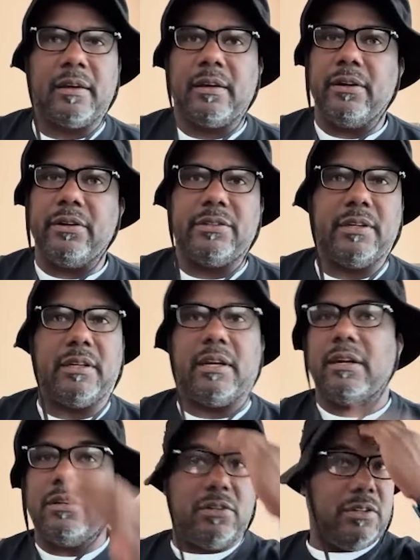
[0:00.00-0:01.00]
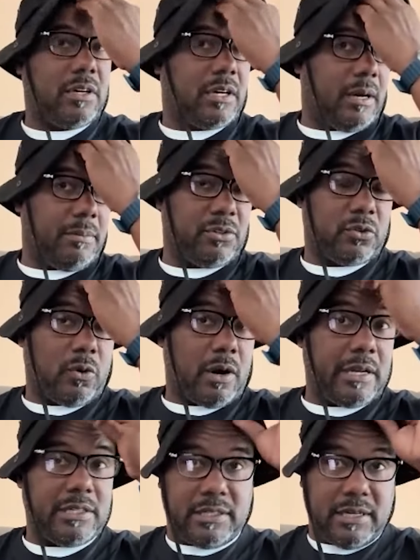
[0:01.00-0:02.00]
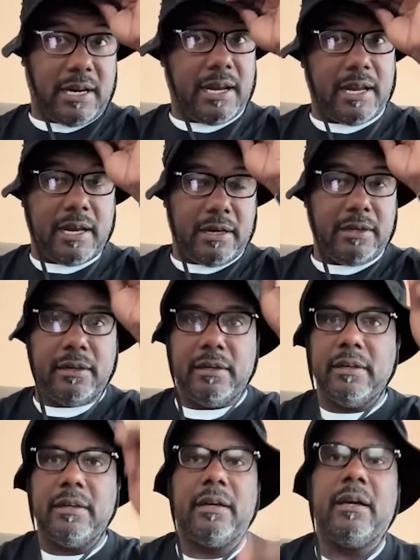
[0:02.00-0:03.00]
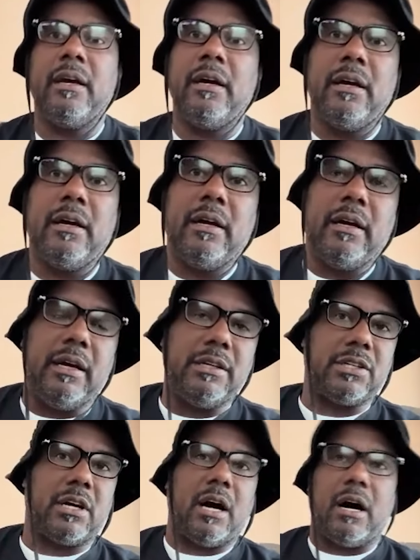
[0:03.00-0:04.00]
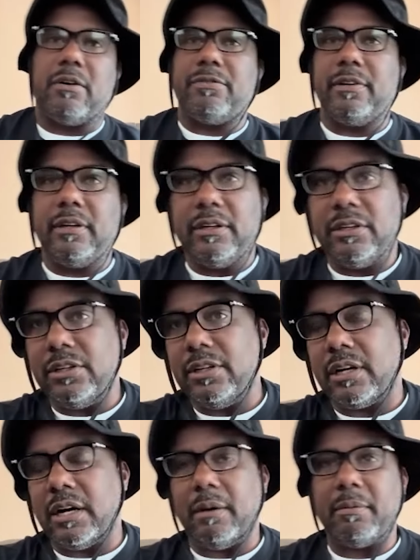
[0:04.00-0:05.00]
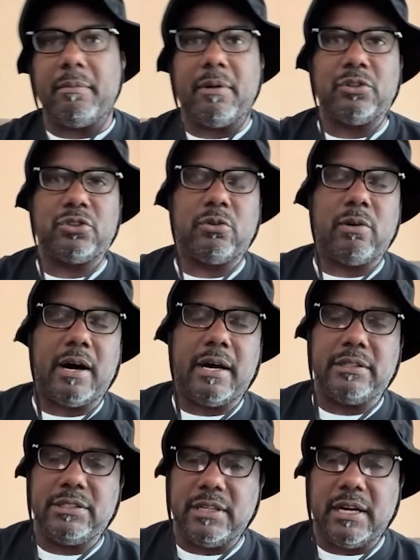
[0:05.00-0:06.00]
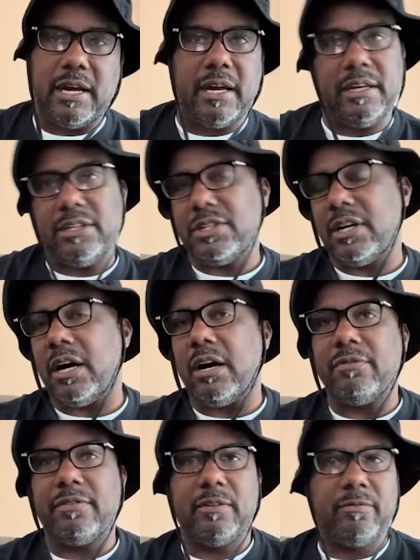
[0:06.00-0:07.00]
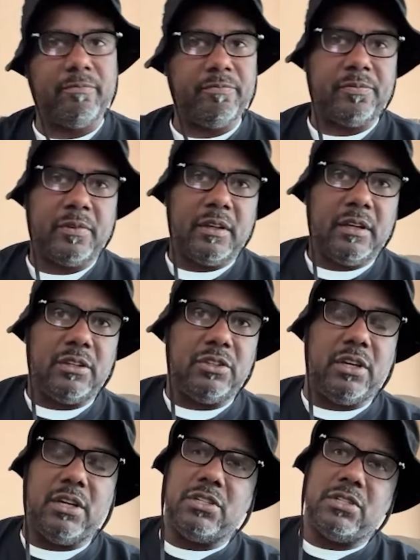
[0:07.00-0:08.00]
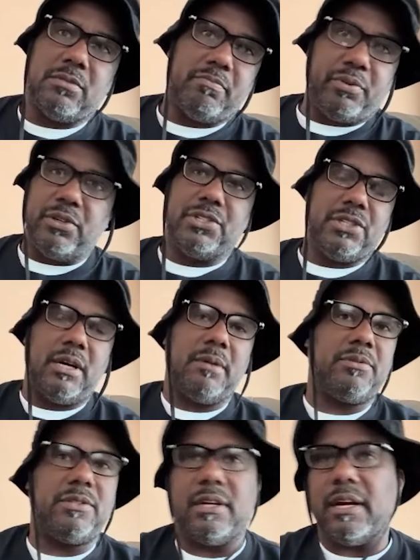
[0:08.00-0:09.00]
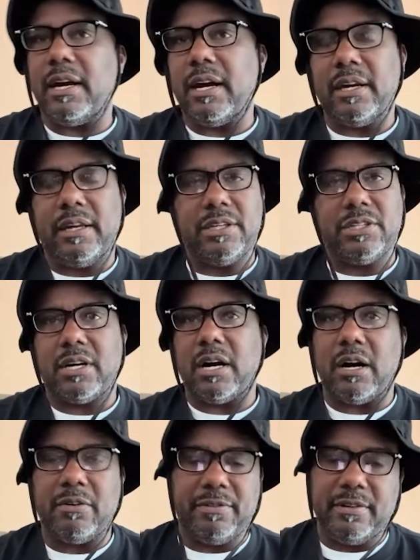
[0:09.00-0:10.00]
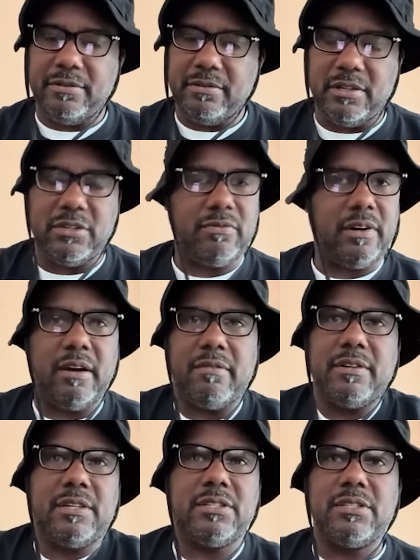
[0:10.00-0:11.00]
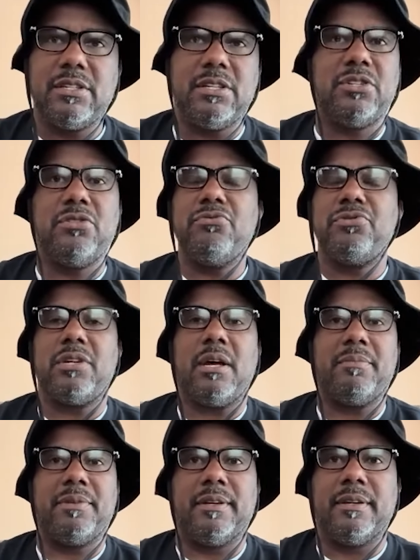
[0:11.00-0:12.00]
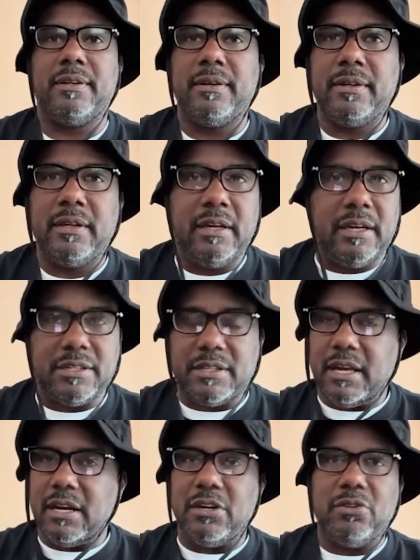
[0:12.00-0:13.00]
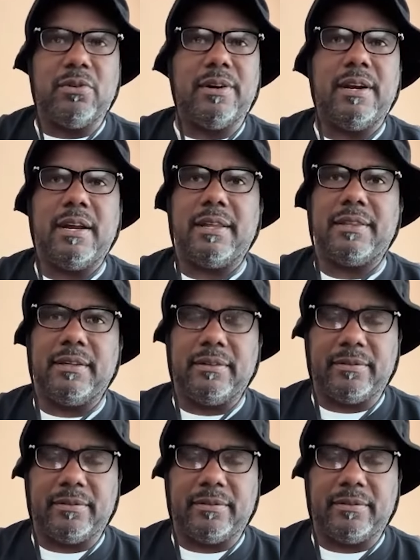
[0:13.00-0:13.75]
You can sit there and do your couple squats, sit down, hit your coffee, do your couple more squats, sit down, hit your coffee, get you some push-ups, sit down, hit your coffee, just whatever. Just, just do something instead of doing nothing.